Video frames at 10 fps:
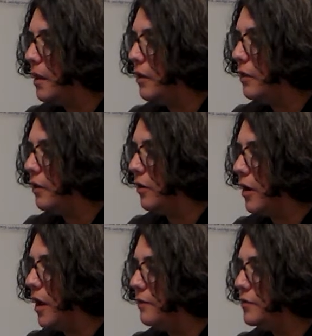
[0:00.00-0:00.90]
And they're going to
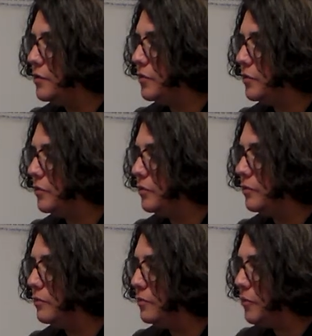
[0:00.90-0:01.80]
have to
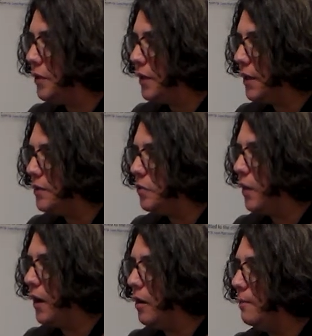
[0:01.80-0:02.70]
predict
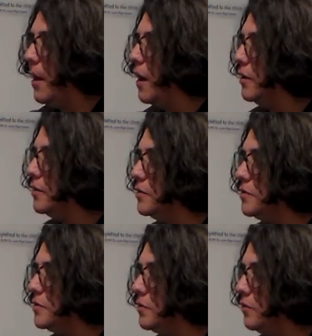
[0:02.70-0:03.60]
where
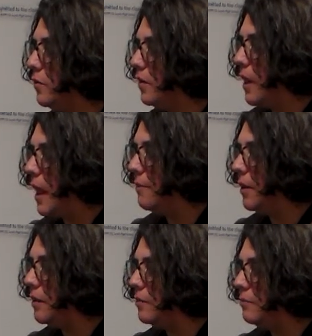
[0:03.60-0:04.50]
bonds will
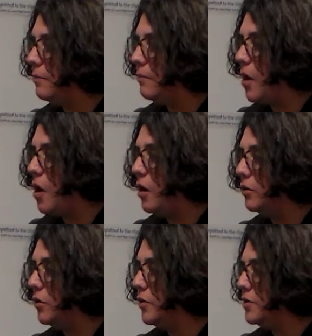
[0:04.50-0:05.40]
happen
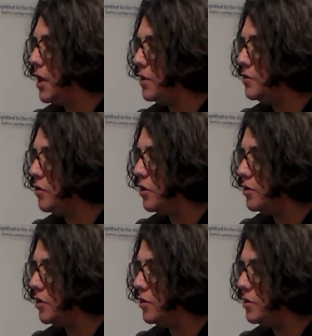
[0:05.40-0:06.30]
on Lewis dot
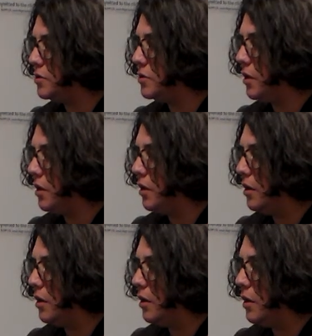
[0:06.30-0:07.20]
structures.
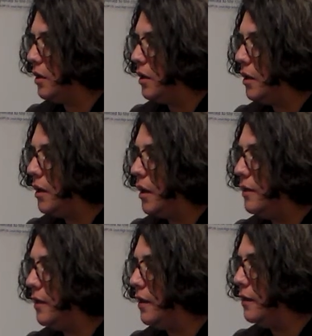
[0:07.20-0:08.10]

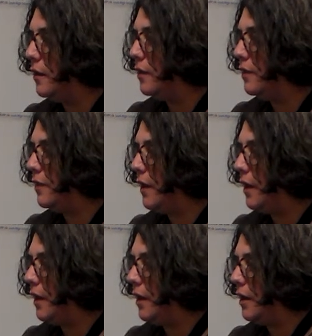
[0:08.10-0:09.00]
And then
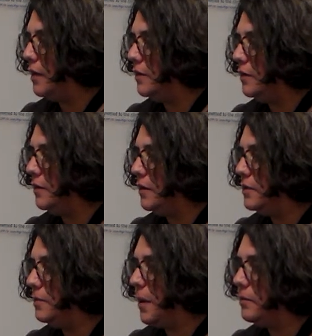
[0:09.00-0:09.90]
they need
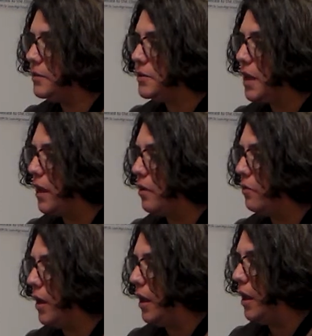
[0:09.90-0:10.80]
to be able to take
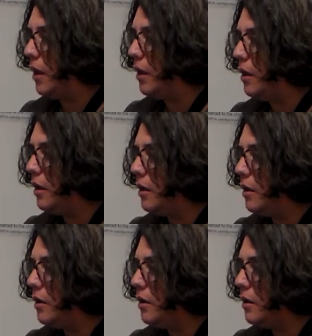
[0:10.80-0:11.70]
away
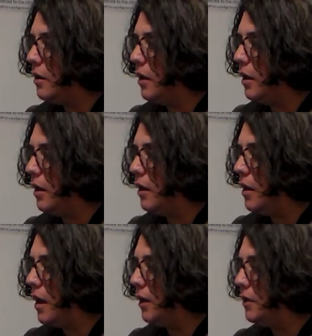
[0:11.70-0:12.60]

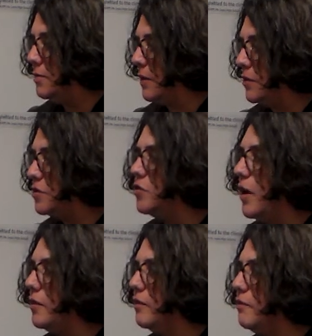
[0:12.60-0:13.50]
ideas about the
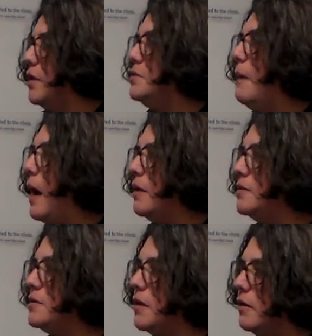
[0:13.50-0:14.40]
strength of these
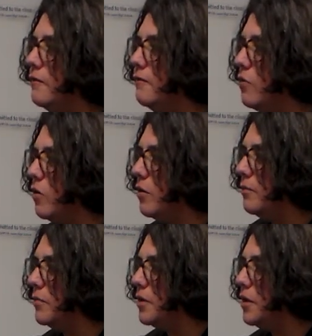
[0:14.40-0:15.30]
bonds that have
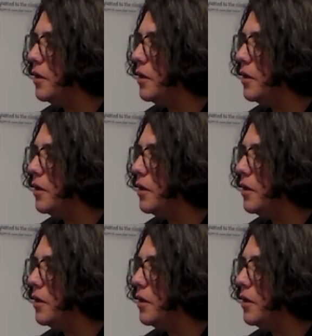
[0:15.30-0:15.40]
formed